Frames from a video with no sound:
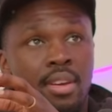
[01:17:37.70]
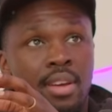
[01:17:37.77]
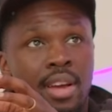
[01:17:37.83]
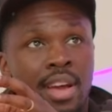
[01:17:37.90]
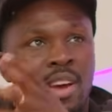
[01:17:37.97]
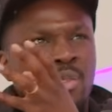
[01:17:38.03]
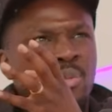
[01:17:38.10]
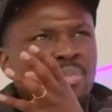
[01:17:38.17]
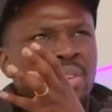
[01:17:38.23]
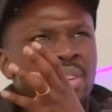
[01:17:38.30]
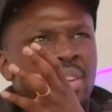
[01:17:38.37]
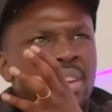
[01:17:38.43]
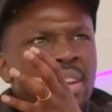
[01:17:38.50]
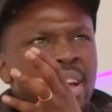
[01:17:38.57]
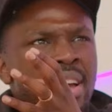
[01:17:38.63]
I'd
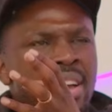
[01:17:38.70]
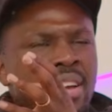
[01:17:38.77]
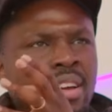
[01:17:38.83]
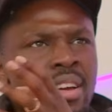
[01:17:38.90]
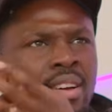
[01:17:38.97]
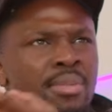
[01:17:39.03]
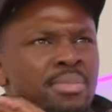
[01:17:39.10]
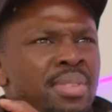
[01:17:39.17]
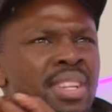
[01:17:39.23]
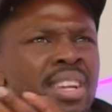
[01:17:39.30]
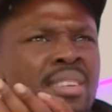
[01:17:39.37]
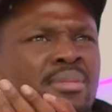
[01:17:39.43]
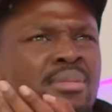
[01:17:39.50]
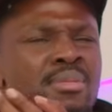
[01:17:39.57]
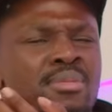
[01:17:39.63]
be
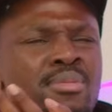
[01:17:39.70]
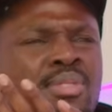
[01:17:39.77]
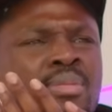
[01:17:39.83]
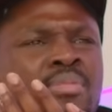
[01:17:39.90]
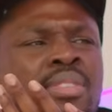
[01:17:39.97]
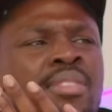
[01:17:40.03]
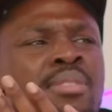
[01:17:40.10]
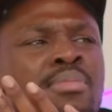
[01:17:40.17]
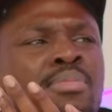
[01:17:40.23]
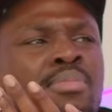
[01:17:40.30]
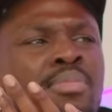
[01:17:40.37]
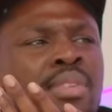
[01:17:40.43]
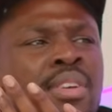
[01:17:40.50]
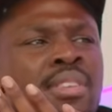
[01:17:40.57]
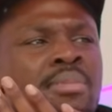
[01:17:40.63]
like, what do you mean you're
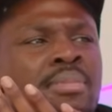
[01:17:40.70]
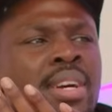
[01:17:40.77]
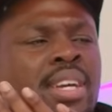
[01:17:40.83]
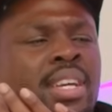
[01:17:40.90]
blurring my head?